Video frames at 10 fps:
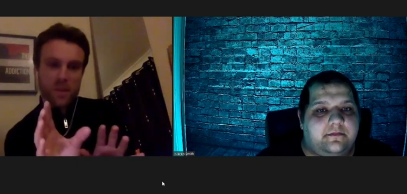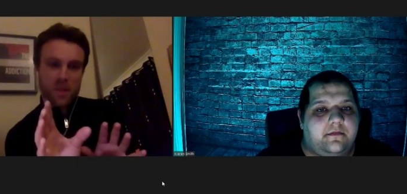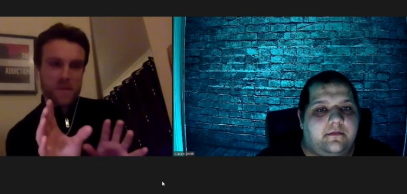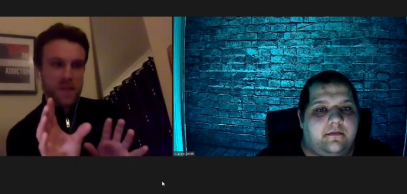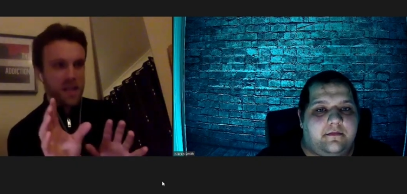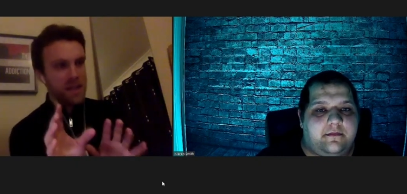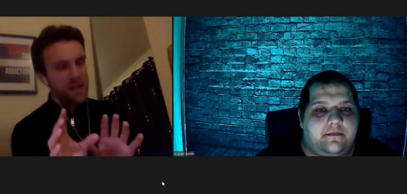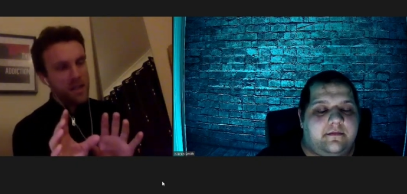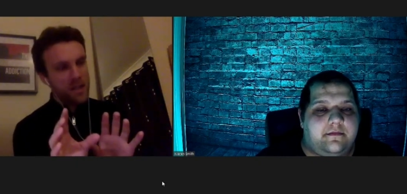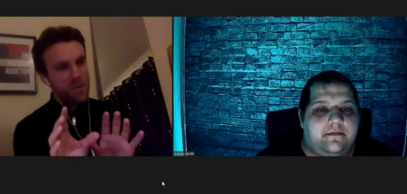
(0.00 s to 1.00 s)
Speaker 1: number comes
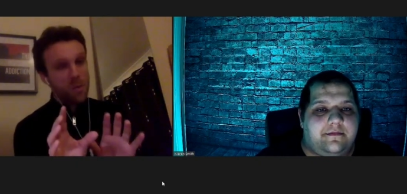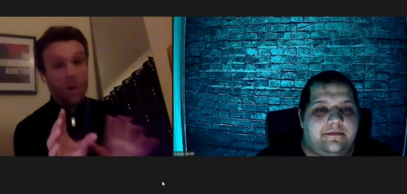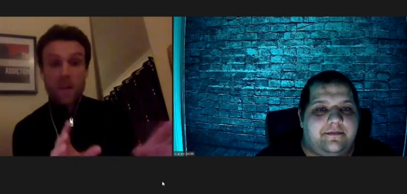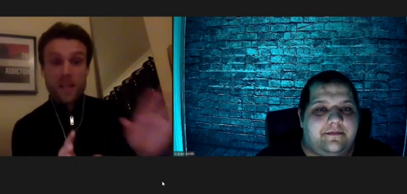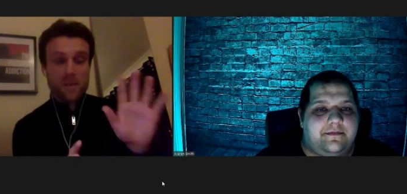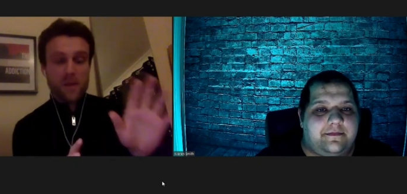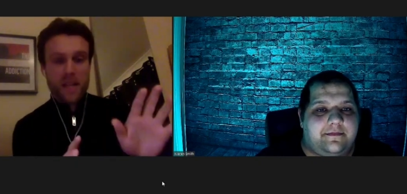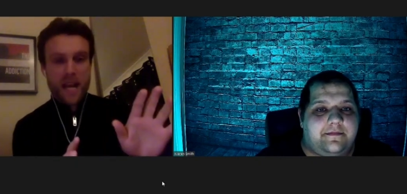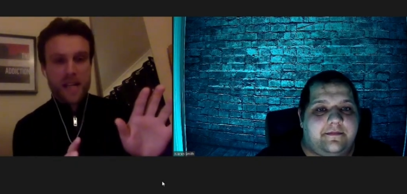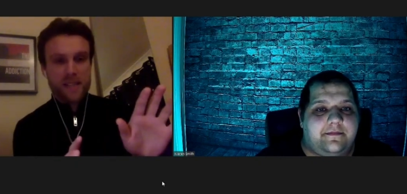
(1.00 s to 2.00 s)
in, what are they
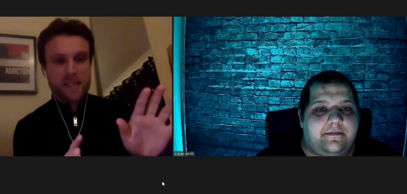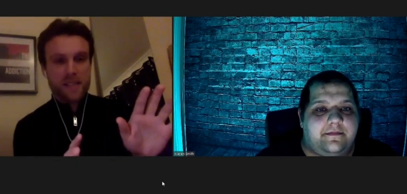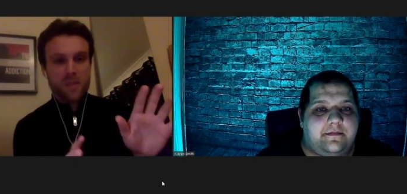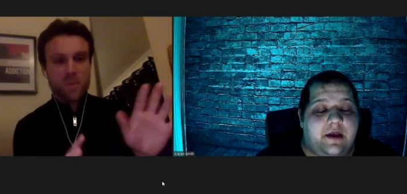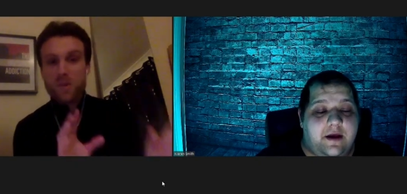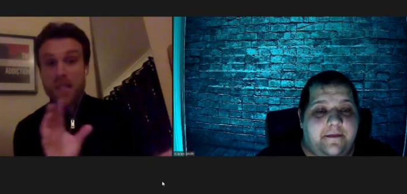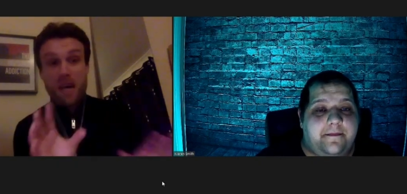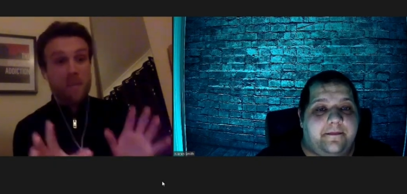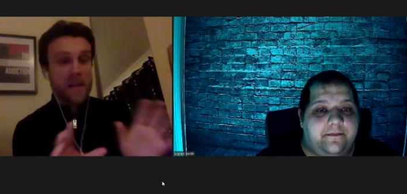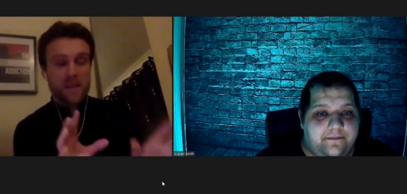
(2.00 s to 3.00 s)
doing next? Yeah. What's
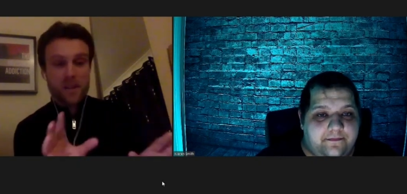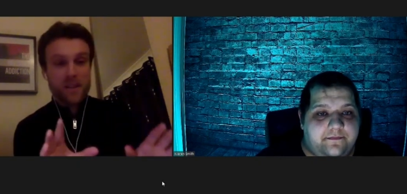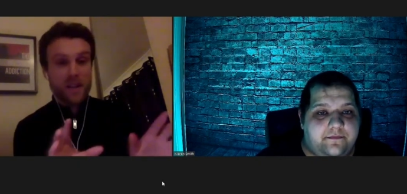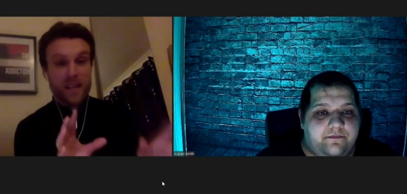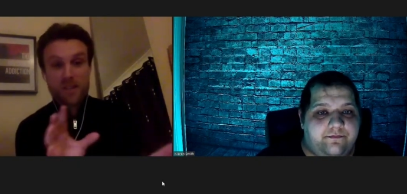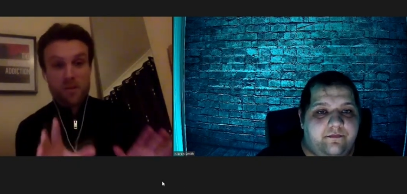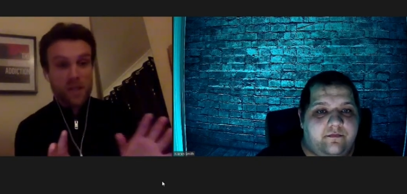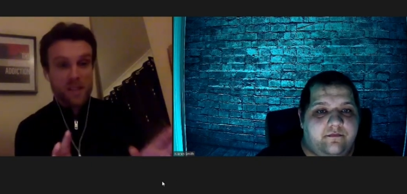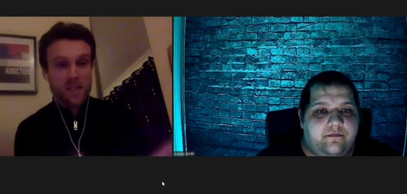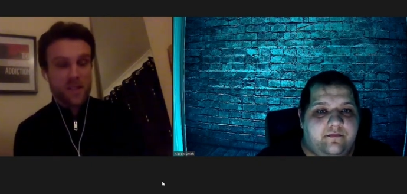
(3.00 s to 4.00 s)
their method? Like
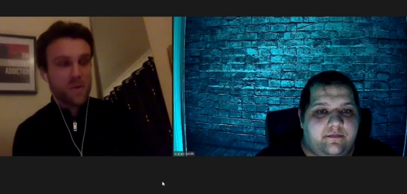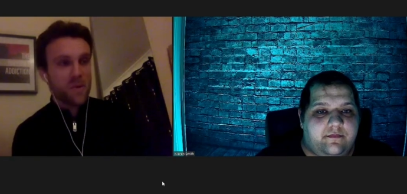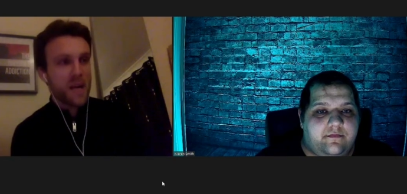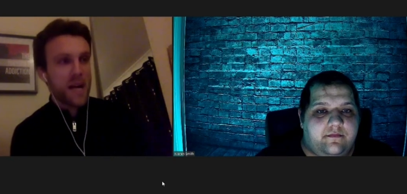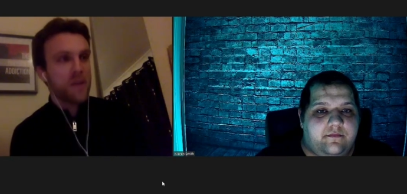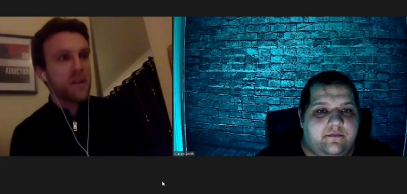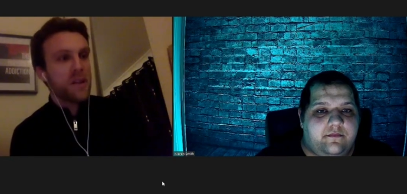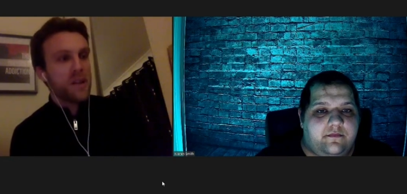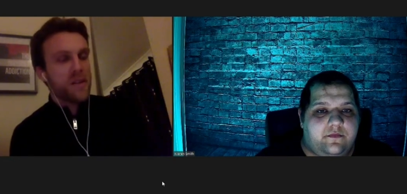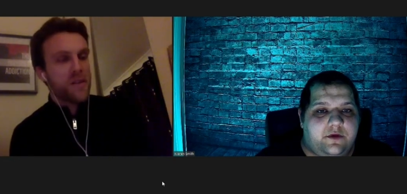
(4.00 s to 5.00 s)
trying to suss it all out.
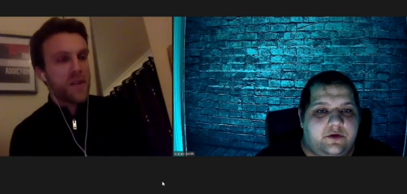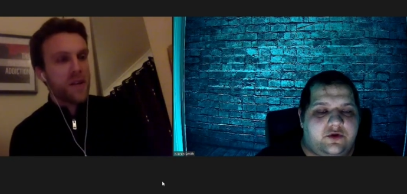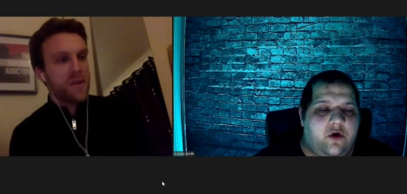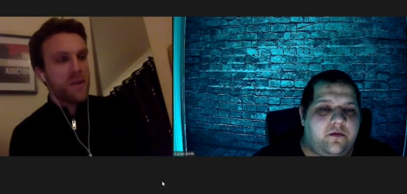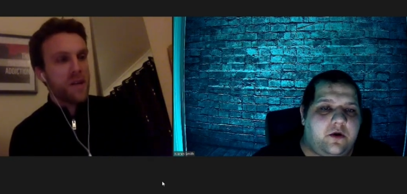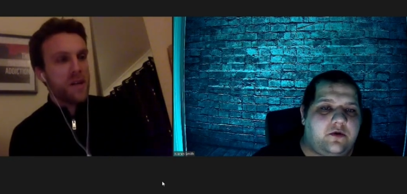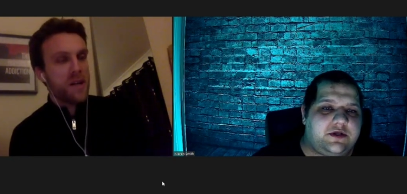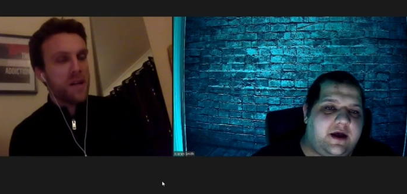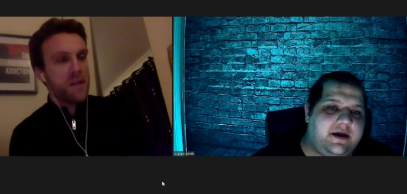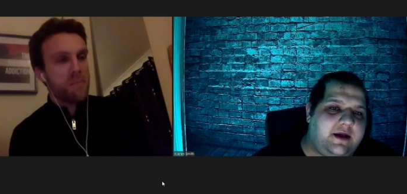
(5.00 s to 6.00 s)
So, so almost
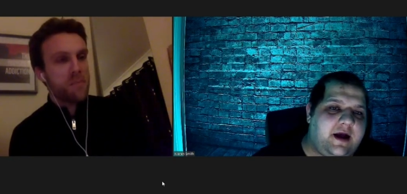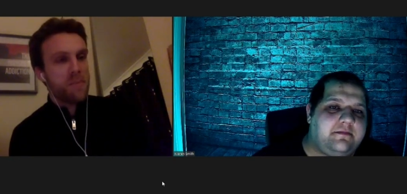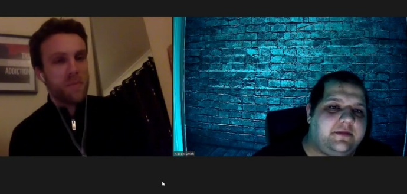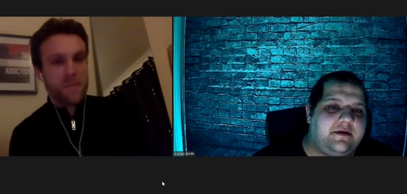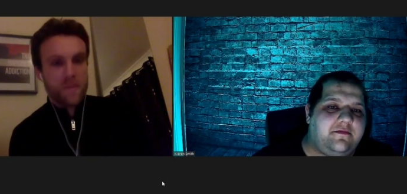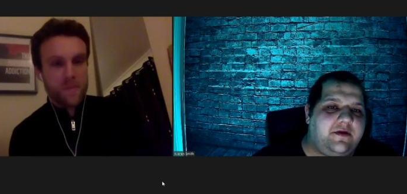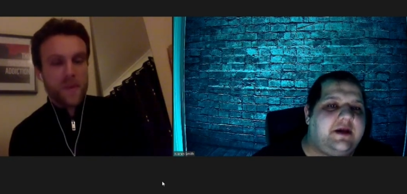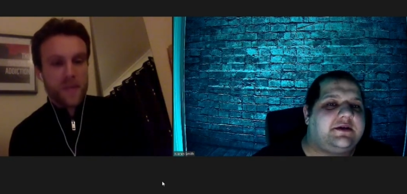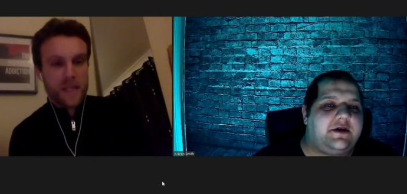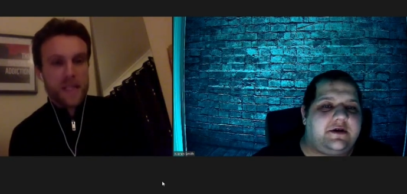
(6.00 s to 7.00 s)
Speaker 2: like gambling
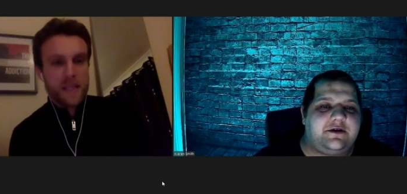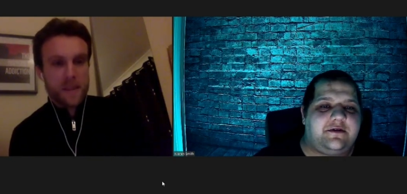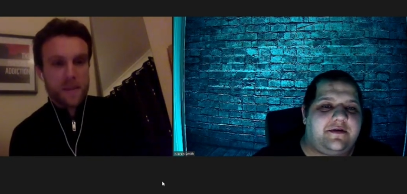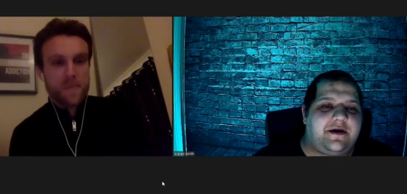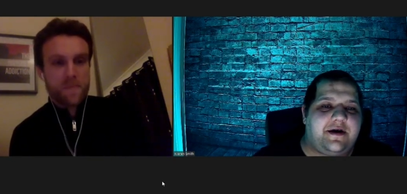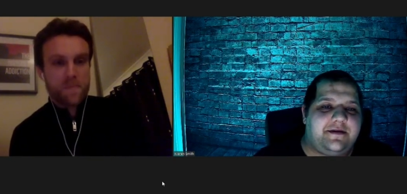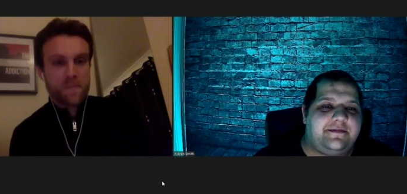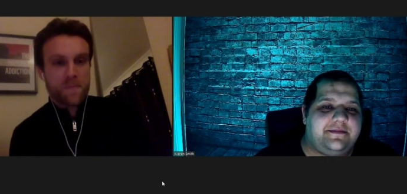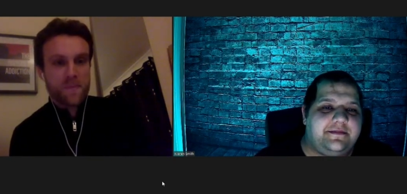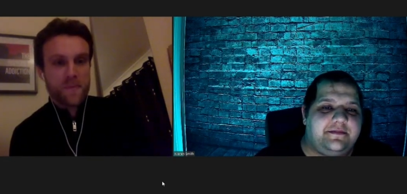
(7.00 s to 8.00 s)
research, if you like.
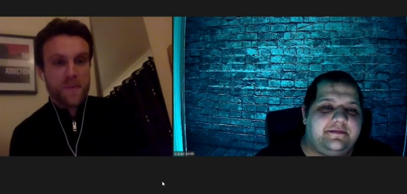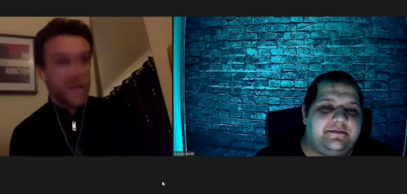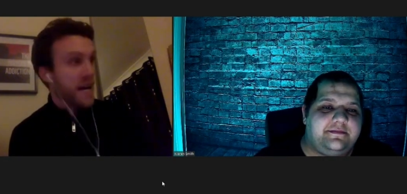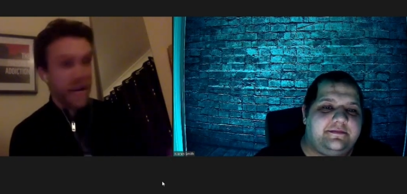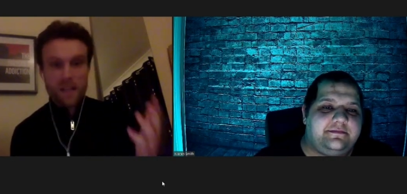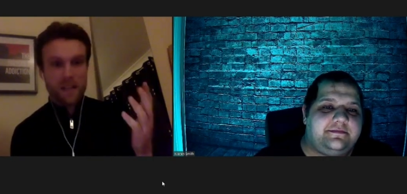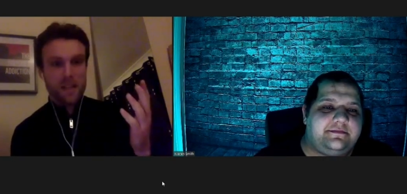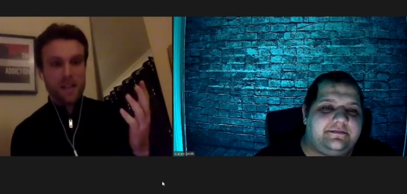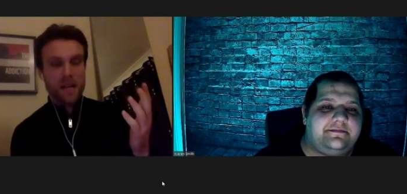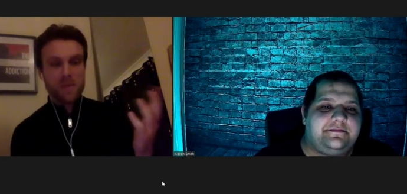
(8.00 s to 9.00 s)
Speaker 1: Yeah,
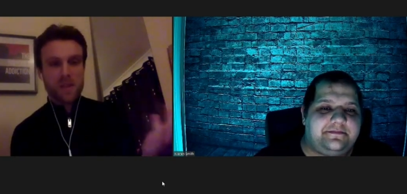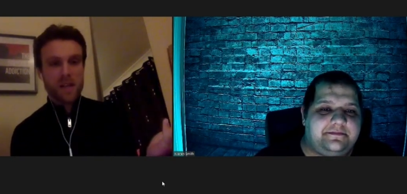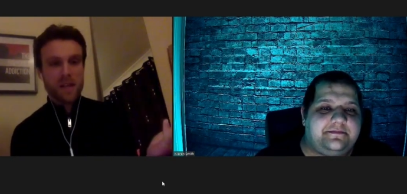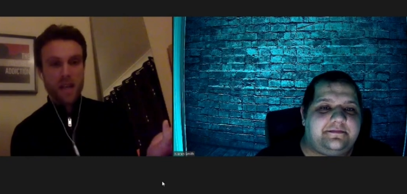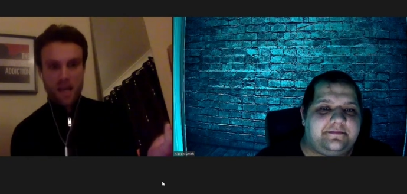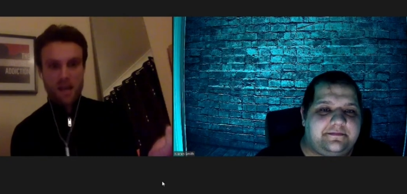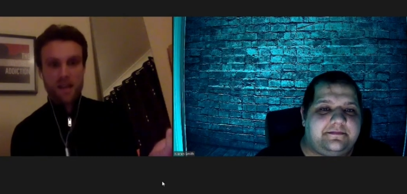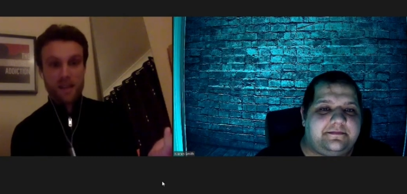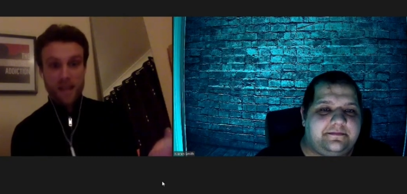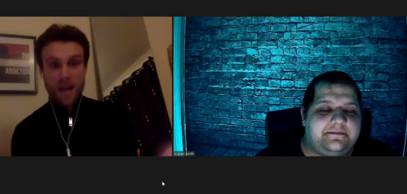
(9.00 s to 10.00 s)
it was like yeah,
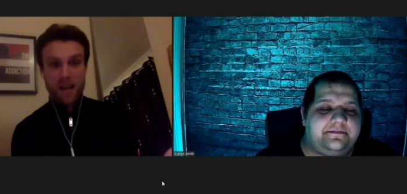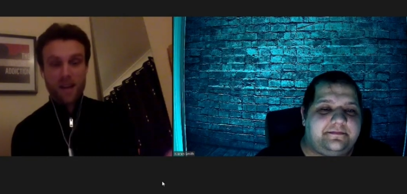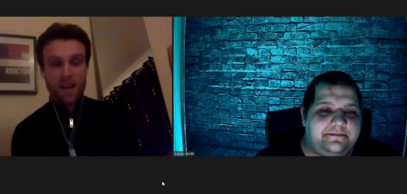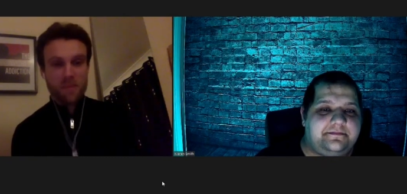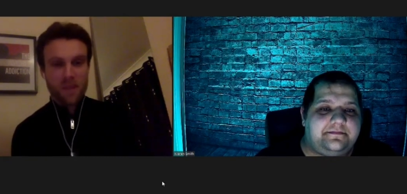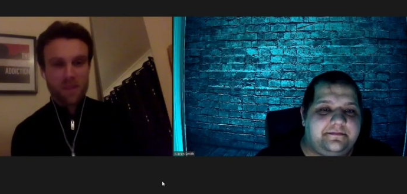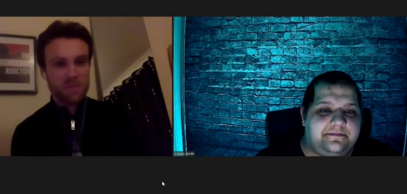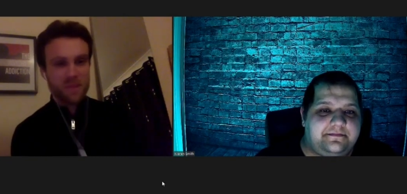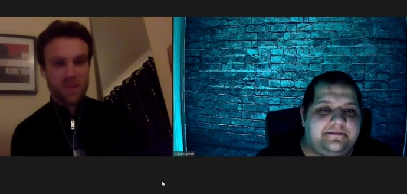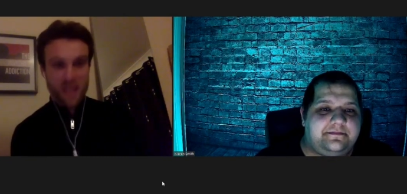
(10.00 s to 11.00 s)
yeah, like
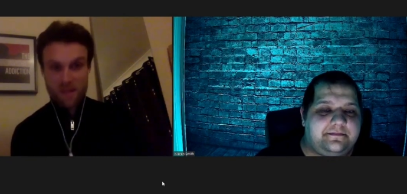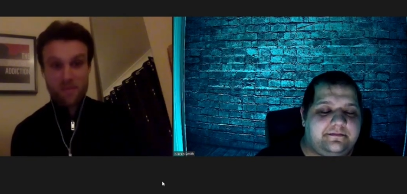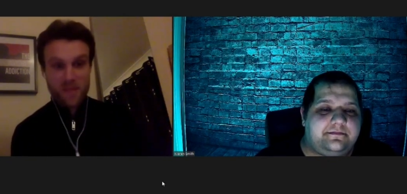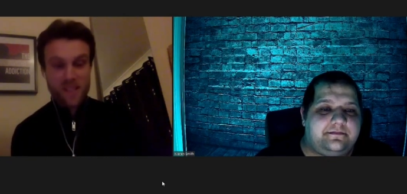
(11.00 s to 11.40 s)
mark, yeah,